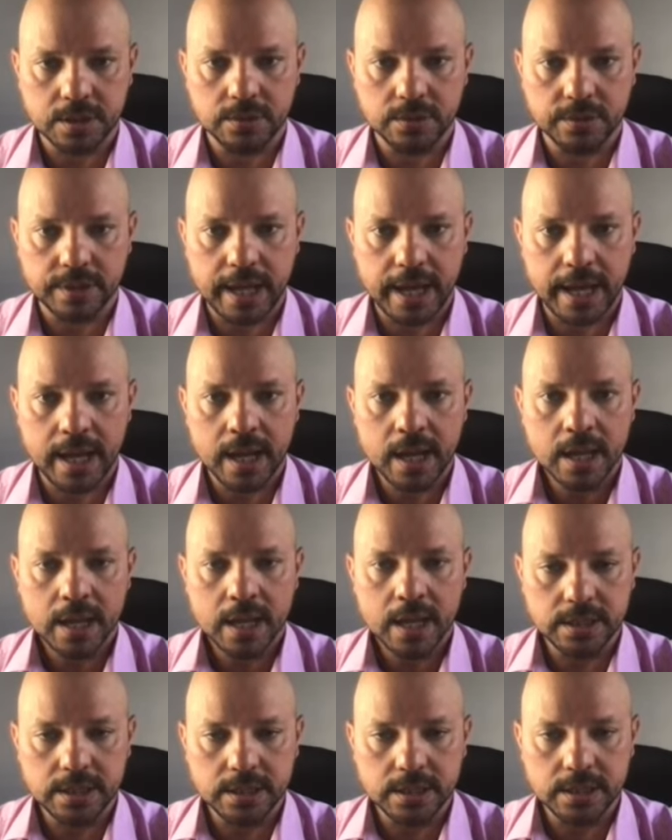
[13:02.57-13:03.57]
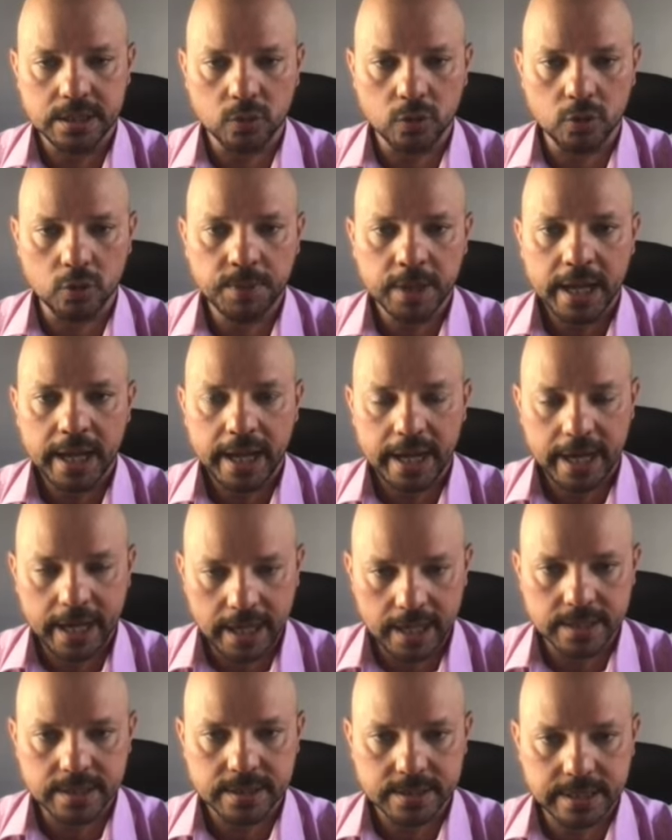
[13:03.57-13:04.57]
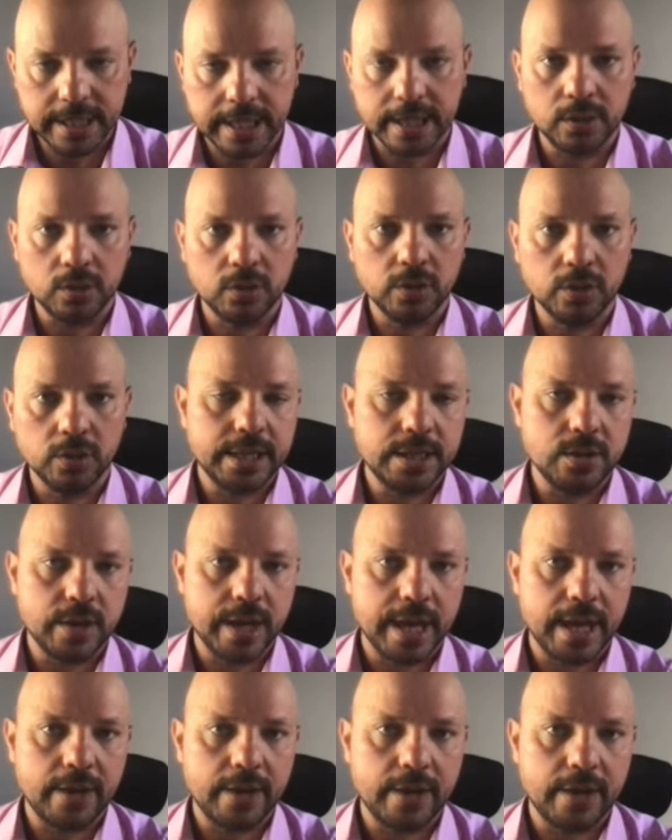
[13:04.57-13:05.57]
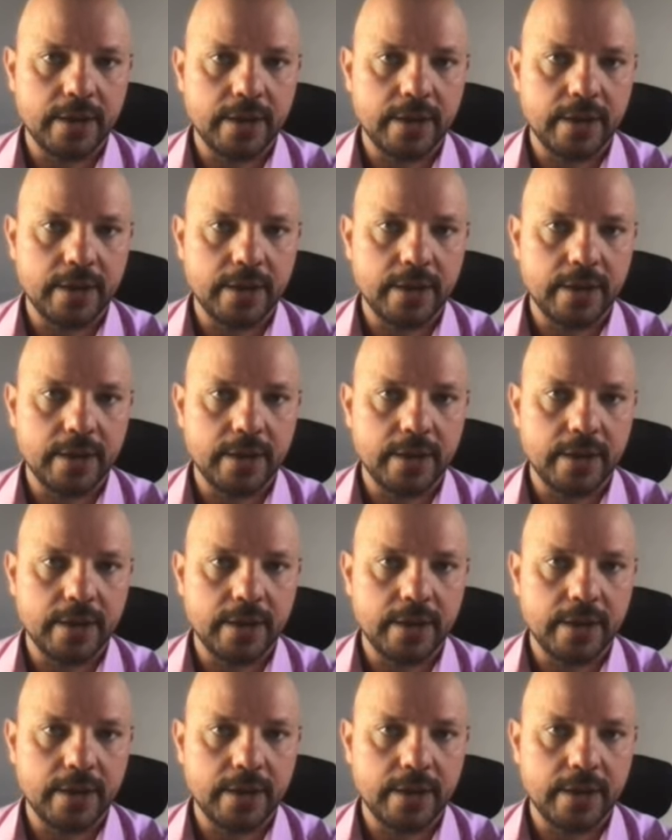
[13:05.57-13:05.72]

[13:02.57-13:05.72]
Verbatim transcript: there in the group and take a look, and you get full